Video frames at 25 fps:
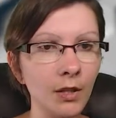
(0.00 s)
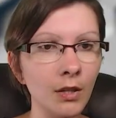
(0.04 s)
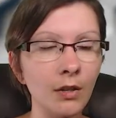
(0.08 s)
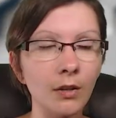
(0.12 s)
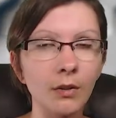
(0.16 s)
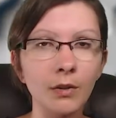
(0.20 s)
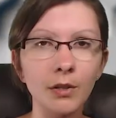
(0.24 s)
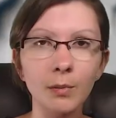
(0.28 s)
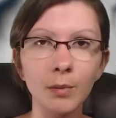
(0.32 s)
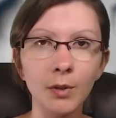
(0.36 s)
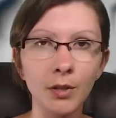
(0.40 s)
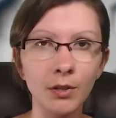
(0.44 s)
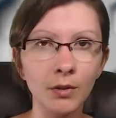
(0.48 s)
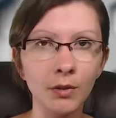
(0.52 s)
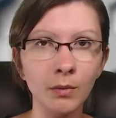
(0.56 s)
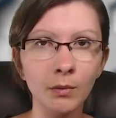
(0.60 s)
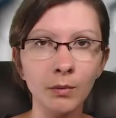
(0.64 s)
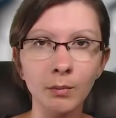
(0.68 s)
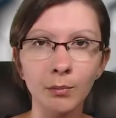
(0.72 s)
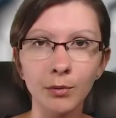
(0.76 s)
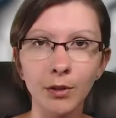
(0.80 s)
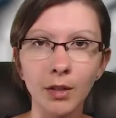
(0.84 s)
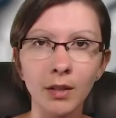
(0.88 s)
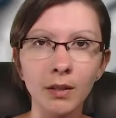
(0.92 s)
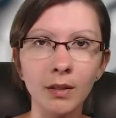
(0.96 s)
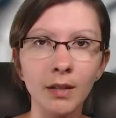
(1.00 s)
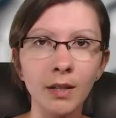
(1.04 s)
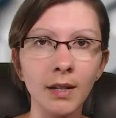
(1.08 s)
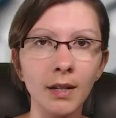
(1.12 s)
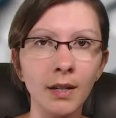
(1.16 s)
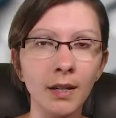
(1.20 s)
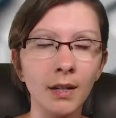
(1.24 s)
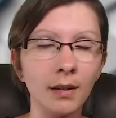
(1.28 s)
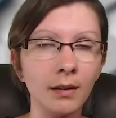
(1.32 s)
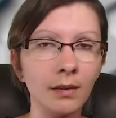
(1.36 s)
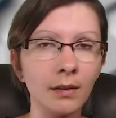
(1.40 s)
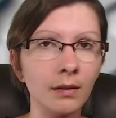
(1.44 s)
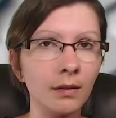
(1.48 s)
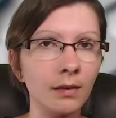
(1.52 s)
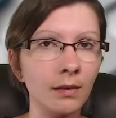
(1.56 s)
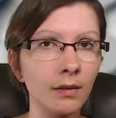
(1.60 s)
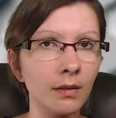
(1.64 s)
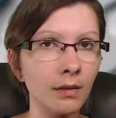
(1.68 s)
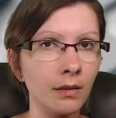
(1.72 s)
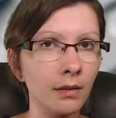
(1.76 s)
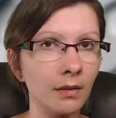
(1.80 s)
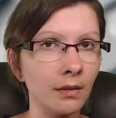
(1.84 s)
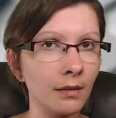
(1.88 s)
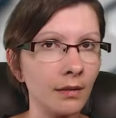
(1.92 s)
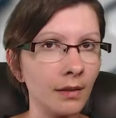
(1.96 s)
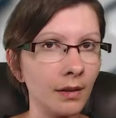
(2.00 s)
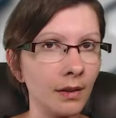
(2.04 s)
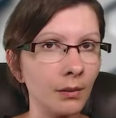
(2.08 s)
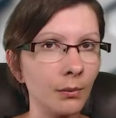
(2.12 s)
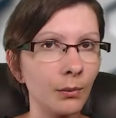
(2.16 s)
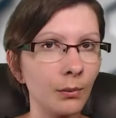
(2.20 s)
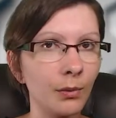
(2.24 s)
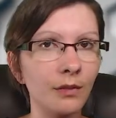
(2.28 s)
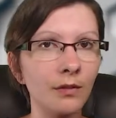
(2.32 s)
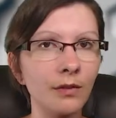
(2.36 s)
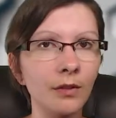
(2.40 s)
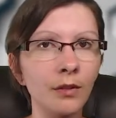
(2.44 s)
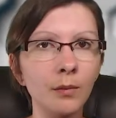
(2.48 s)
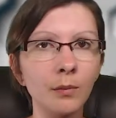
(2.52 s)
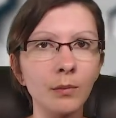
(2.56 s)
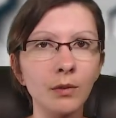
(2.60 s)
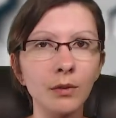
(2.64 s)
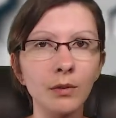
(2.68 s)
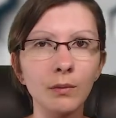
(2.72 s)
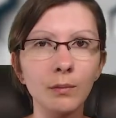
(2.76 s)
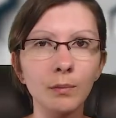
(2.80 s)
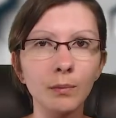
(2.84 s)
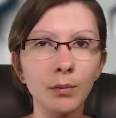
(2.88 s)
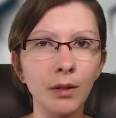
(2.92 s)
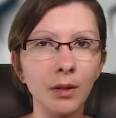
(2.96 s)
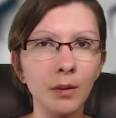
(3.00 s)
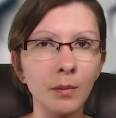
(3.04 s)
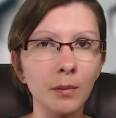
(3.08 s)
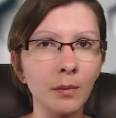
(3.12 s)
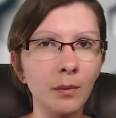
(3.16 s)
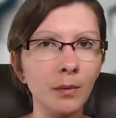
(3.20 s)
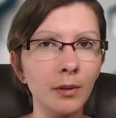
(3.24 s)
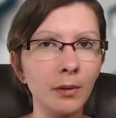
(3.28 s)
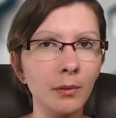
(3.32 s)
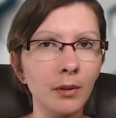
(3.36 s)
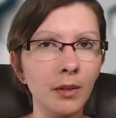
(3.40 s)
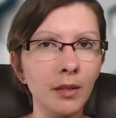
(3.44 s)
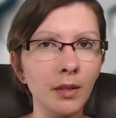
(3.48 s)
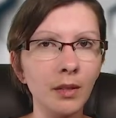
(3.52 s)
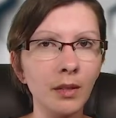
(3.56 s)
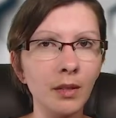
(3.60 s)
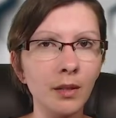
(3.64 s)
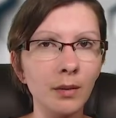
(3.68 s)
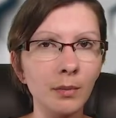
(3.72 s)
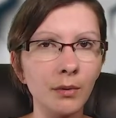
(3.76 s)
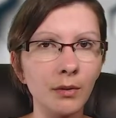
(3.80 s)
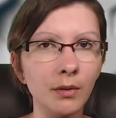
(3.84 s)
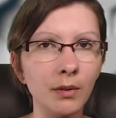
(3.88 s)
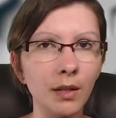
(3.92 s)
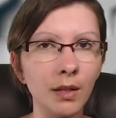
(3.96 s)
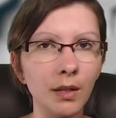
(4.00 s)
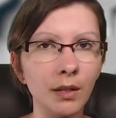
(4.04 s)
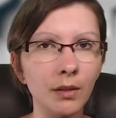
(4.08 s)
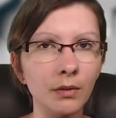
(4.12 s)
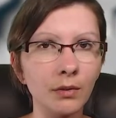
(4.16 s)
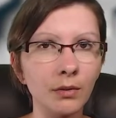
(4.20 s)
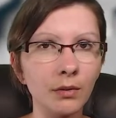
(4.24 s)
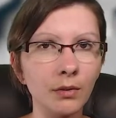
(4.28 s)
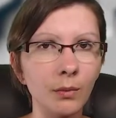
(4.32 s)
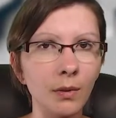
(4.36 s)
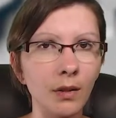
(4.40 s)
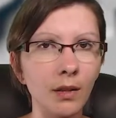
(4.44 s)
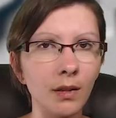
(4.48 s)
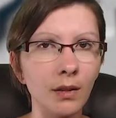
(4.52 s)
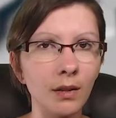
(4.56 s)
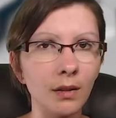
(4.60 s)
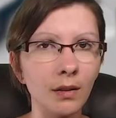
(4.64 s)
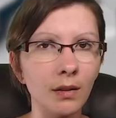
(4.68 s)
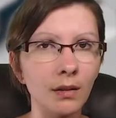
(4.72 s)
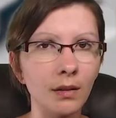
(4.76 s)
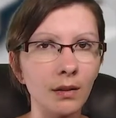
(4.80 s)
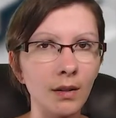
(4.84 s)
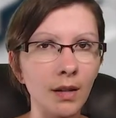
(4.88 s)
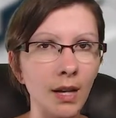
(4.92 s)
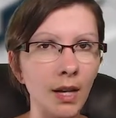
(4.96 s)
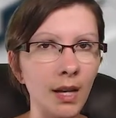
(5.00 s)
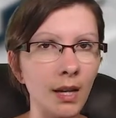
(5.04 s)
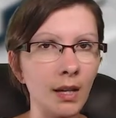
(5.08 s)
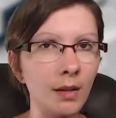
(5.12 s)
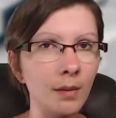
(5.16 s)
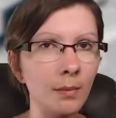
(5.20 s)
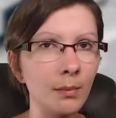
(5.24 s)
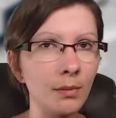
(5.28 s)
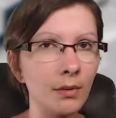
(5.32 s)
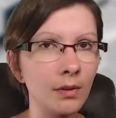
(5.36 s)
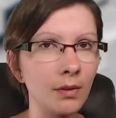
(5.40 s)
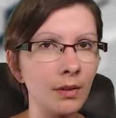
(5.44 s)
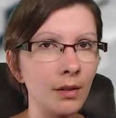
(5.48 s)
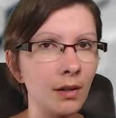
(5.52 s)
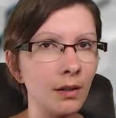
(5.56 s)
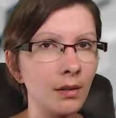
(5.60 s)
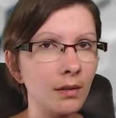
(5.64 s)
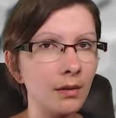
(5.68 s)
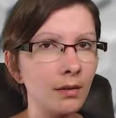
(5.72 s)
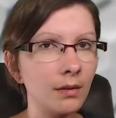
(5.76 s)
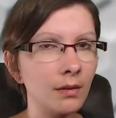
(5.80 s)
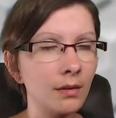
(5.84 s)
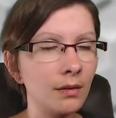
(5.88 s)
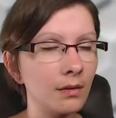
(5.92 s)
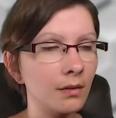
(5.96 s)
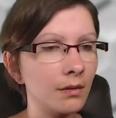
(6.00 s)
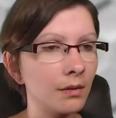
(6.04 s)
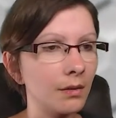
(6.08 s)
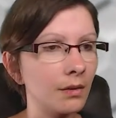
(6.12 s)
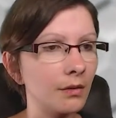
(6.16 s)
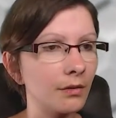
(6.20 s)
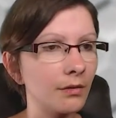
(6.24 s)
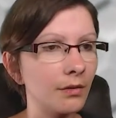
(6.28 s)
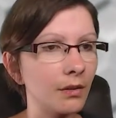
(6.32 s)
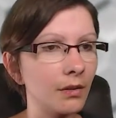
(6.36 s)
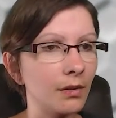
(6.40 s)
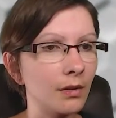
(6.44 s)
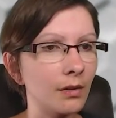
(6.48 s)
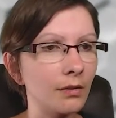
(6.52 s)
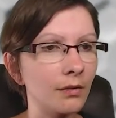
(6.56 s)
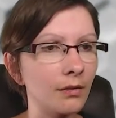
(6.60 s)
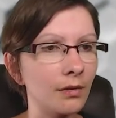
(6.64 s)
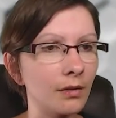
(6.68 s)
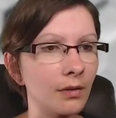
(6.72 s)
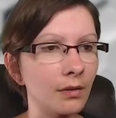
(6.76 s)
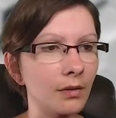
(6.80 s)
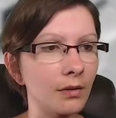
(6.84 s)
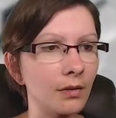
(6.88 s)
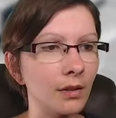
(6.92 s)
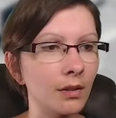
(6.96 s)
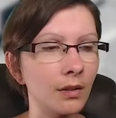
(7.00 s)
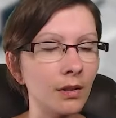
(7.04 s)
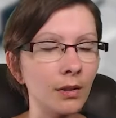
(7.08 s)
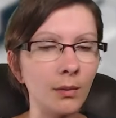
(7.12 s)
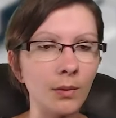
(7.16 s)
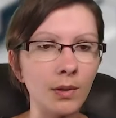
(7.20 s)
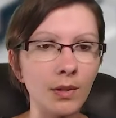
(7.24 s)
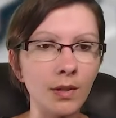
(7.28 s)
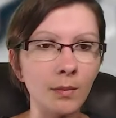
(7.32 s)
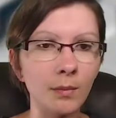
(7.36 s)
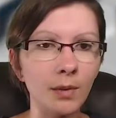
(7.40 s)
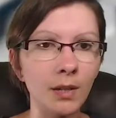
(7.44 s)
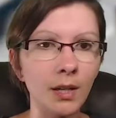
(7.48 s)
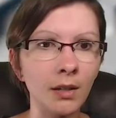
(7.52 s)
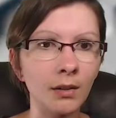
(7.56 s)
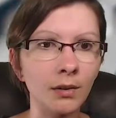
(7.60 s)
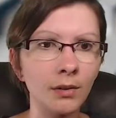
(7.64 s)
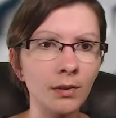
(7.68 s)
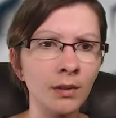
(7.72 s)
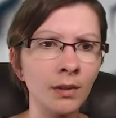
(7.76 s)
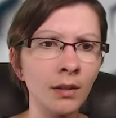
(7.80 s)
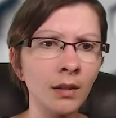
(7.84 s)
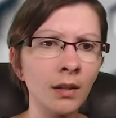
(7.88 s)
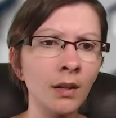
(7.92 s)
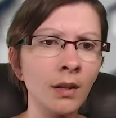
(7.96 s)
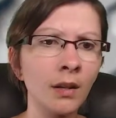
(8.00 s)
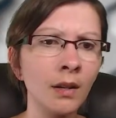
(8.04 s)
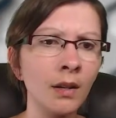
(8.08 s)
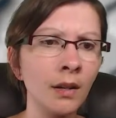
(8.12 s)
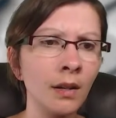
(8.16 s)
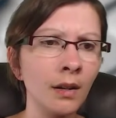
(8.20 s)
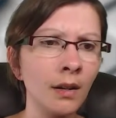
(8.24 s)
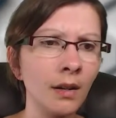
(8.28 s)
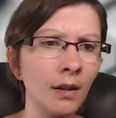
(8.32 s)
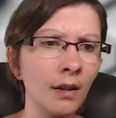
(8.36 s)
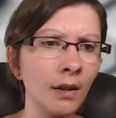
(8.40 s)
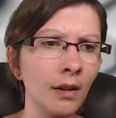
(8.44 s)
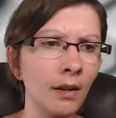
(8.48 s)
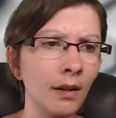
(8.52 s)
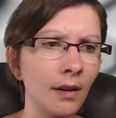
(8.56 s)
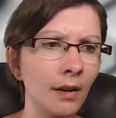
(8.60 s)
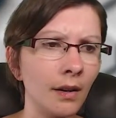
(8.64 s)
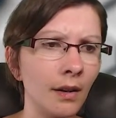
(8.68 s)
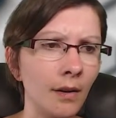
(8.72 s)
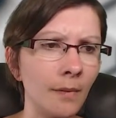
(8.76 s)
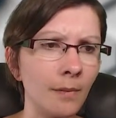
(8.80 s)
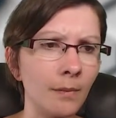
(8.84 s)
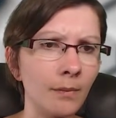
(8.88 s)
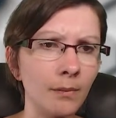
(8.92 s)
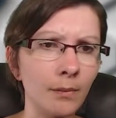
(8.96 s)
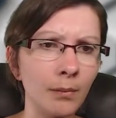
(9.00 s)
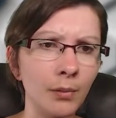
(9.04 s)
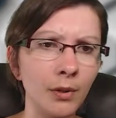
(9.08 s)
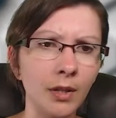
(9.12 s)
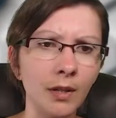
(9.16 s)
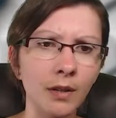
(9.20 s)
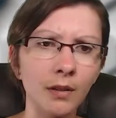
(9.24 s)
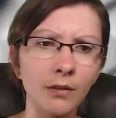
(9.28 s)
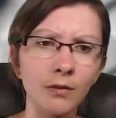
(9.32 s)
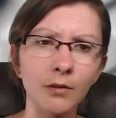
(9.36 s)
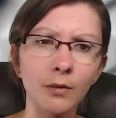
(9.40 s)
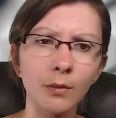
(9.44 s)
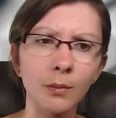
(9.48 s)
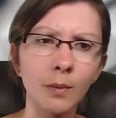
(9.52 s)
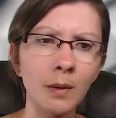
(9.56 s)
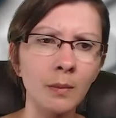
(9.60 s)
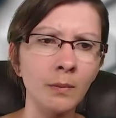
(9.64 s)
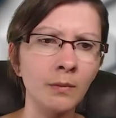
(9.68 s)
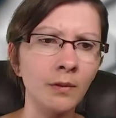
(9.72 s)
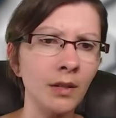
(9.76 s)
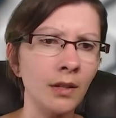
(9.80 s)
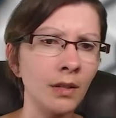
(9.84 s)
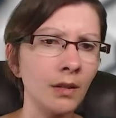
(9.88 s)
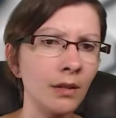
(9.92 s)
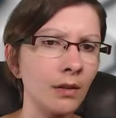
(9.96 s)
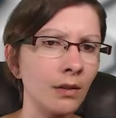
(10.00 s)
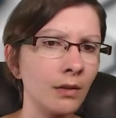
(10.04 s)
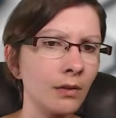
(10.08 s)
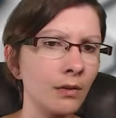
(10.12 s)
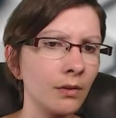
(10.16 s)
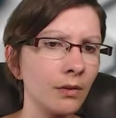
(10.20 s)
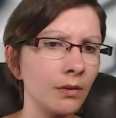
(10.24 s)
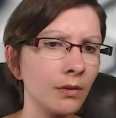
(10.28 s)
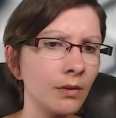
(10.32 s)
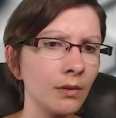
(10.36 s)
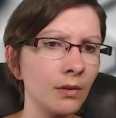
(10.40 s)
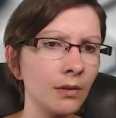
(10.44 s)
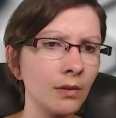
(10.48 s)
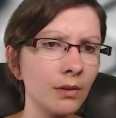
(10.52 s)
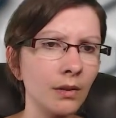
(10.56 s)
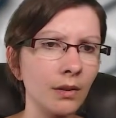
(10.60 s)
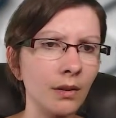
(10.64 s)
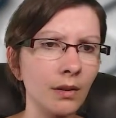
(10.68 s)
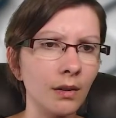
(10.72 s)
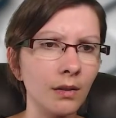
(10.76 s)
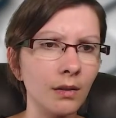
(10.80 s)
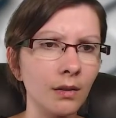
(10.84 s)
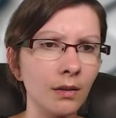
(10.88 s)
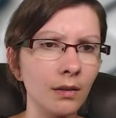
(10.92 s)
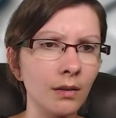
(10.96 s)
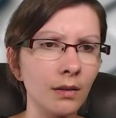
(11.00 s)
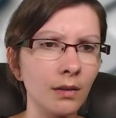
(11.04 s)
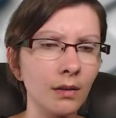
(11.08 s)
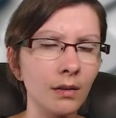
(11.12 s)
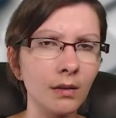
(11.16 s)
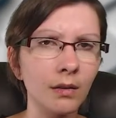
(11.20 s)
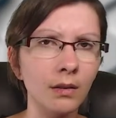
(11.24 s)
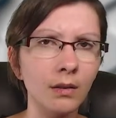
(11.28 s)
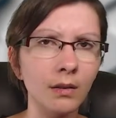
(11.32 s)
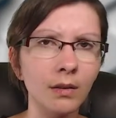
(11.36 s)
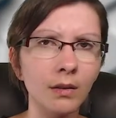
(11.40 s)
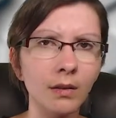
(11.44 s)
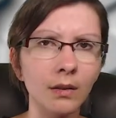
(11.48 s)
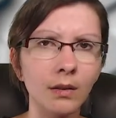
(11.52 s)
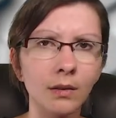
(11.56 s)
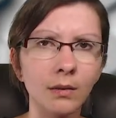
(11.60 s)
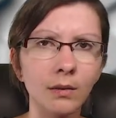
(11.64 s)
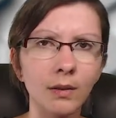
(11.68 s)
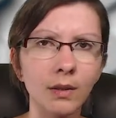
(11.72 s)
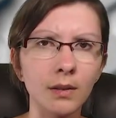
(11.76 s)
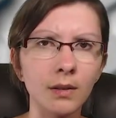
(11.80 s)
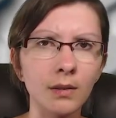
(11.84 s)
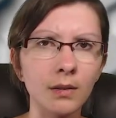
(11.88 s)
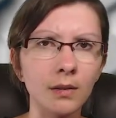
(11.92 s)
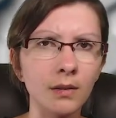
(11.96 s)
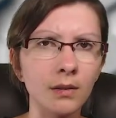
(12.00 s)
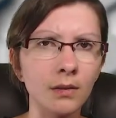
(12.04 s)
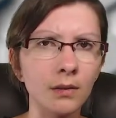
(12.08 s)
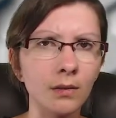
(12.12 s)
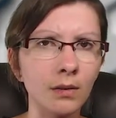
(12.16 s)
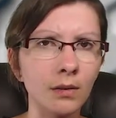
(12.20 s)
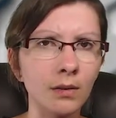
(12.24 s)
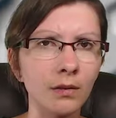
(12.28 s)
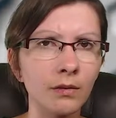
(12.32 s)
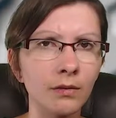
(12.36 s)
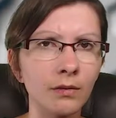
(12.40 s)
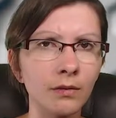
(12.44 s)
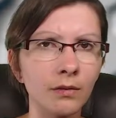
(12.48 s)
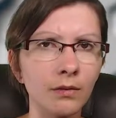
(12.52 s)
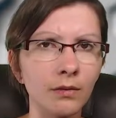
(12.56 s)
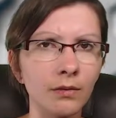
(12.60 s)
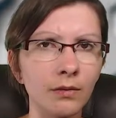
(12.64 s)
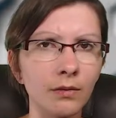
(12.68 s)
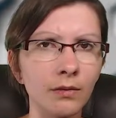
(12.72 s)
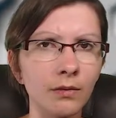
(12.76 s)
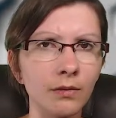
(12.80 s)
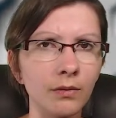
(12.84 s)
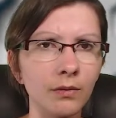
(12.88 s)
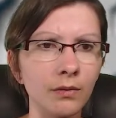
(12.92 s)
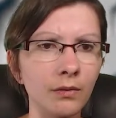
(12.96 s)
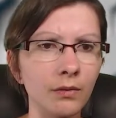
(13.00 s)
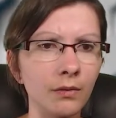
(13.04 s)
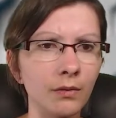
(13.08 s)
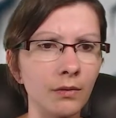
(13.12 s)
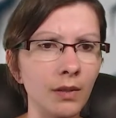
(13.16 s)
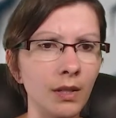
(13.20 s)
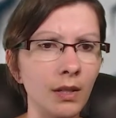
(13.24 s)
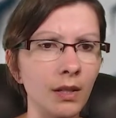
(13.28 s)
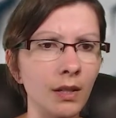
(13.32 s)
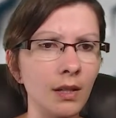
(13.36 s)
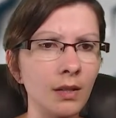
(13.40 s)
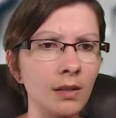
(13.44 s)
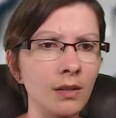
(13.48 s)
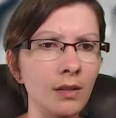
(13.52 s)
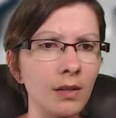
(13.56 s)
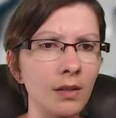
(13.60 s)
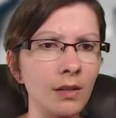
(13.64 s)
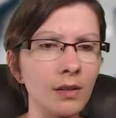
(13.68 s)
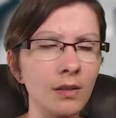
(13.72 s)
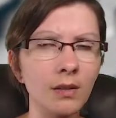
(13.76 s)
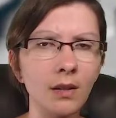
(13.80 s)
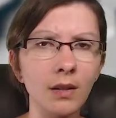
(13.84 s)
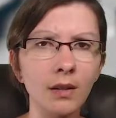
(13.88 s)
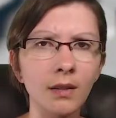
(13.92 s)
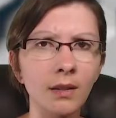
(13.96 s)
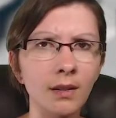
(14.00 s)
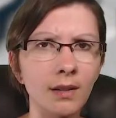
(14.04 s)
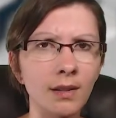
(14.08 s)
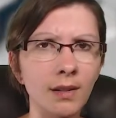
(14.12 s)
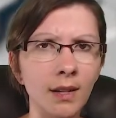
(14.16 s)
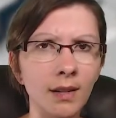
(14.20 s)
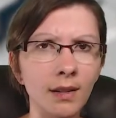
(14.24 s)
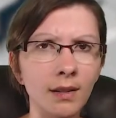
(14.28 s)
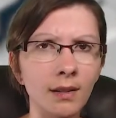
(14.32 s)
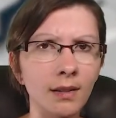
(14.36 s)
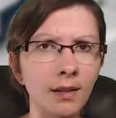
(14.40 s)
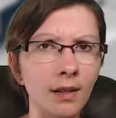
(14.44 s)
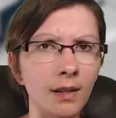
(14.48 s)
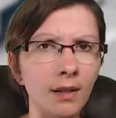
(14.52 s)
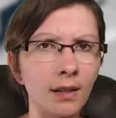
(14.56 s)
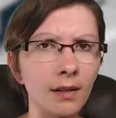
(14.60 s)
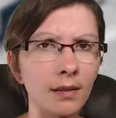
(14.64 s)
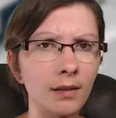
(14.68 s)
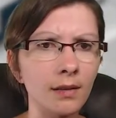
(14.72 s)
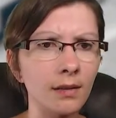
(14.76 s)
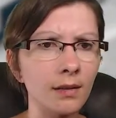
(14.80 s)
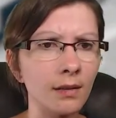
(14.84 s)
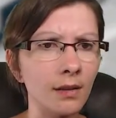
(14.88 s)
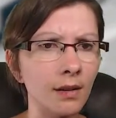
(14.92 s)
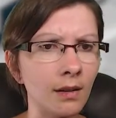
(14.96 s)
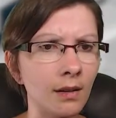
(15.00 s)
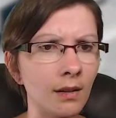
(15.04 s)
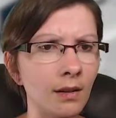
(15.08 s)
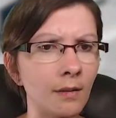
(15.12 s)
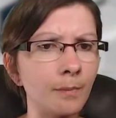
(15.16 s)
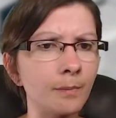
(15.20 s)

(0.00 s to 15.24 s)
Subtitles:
Especially with broadcast and with film, you'd probably want to keep your titles within 80% if you're dealing with subtitles. But again, for web videos, it's sort of it's not an exact science.